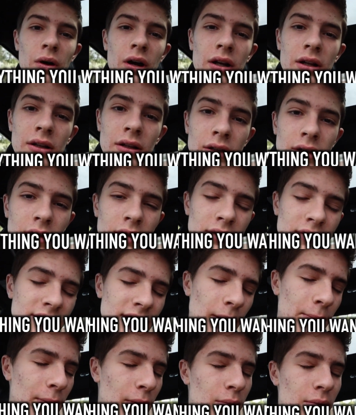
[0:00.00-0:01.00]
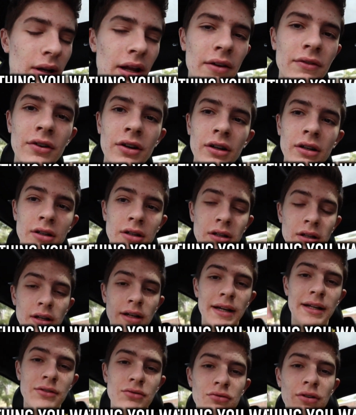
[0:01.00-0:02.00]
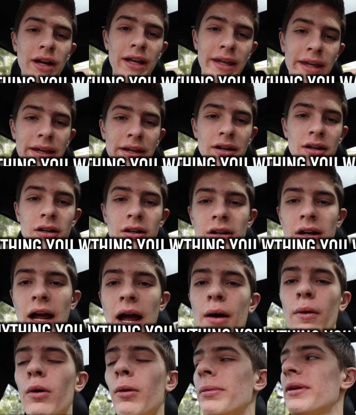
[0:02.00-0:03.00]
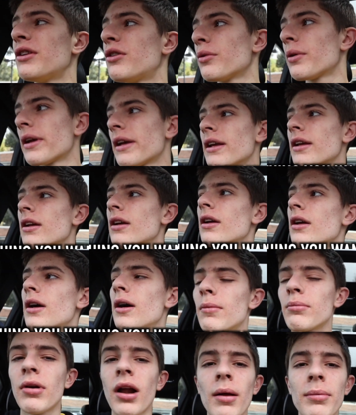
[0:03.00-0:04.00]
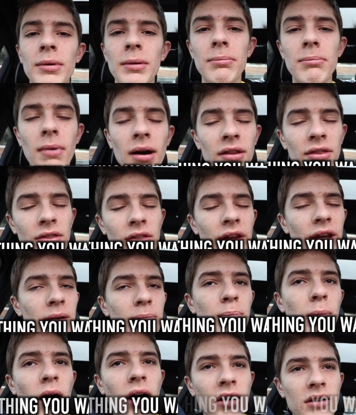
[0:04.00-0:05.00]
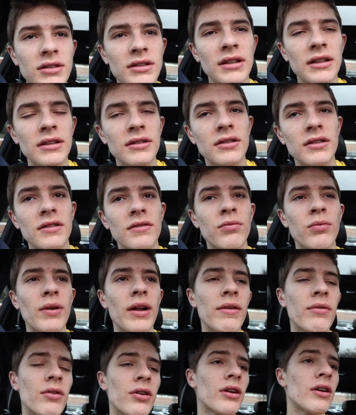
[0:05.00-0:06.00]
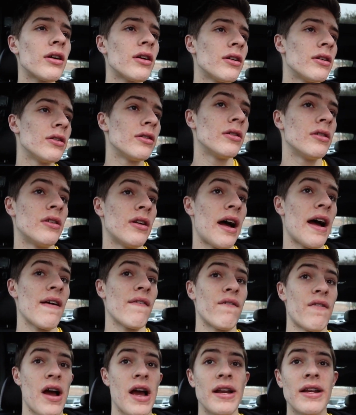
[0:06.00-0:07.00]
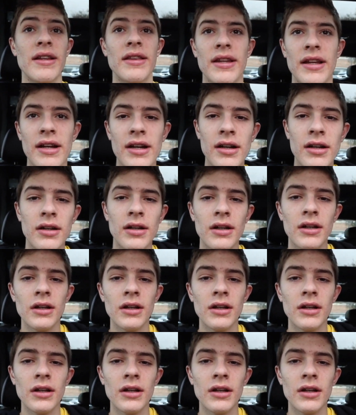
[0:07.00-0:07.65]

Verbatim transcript: want, send me whatever. It's right here. I will be doing probably monthly unboxings of whatever I find in there.